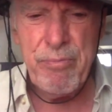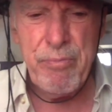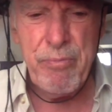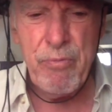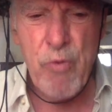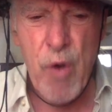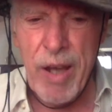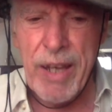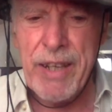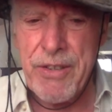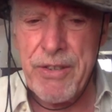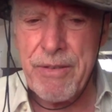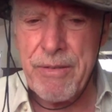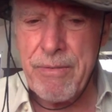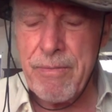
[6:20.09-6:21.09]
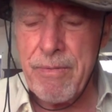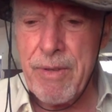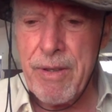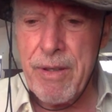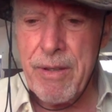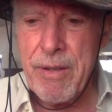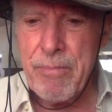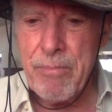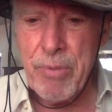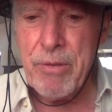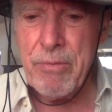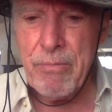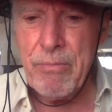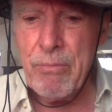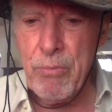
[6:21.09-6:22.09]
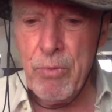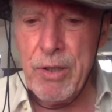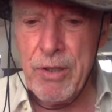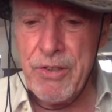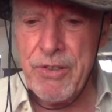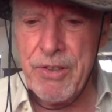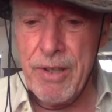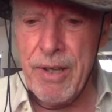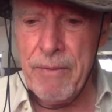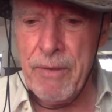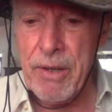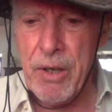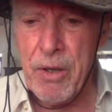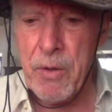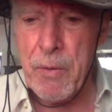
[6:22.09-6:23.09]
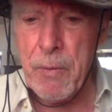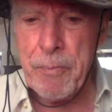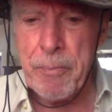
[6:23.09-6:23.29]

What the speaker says: right, but we'll still have a go.